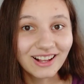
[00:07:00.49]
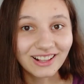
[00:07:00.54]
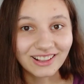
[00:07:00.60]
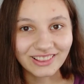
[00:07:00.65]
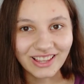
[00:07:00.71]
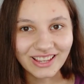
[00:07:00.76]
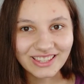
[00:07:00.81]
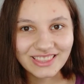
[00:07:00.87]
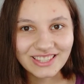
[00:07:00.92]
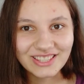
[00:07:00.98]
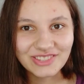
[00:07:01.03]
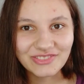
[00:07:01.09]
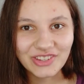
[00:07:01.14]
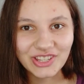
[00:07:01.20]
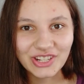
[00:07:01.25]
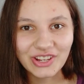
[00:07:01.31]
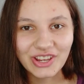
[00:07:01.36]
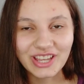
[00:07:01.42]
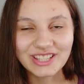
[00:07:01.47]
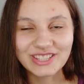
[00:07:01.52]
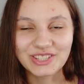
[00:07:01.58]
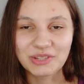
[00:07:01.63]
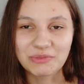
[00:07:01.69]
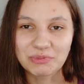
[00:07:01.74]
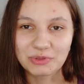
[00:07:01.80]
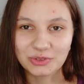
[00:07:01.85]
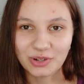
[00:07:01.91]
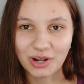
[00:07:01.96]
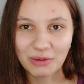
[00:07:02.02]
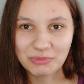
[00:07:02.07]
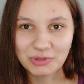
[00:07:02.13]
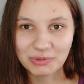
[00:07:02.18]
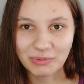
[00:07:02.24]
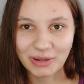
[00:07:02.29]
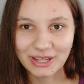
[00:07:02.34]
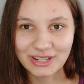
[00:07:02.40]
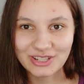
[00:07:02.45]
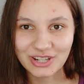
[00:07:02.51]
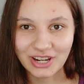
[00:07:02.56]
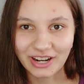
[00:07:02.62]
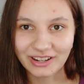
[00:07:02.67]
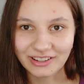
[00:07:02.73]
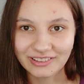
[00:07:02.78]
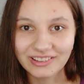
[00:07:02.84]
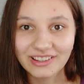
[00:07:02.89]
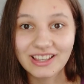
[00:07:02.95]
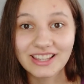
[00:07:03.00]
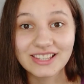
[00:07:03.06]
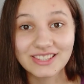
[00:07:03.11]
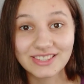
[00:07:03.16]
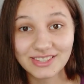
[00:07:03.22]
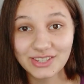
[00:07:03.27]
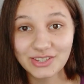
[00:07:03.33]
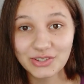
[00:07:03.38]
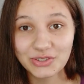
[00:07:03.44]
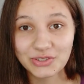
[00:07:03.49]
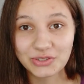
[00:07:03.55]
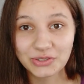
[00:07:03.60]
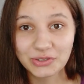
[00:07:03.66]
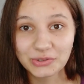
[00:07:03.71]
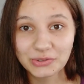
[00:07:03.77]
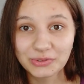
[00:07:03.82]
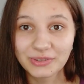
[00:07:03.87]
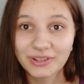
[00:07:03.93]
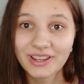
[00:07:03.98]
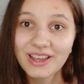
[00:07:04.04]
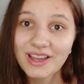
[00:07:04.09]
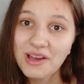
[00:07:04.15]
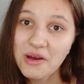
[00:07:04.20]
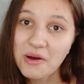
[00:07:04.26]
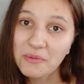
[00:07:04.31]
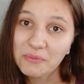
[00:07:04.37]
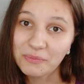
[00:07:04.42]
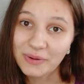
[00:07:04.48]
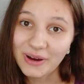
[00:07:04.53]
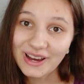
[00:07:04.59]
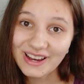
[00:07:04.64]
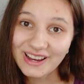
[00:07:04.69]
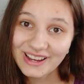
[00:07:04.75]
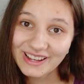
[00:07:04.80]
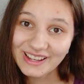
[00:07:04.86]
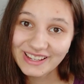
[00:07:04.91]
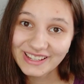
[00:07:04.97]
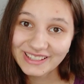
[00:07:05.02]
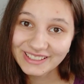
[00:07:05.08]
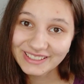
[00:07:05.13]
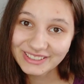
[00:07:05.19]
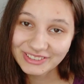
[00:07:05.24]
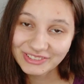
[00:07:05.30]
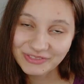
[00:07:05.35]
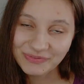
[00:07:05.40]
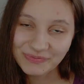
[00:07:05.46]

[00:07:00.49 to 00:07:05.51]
Like this video and subscribe to my channel, and see you soon! Bye!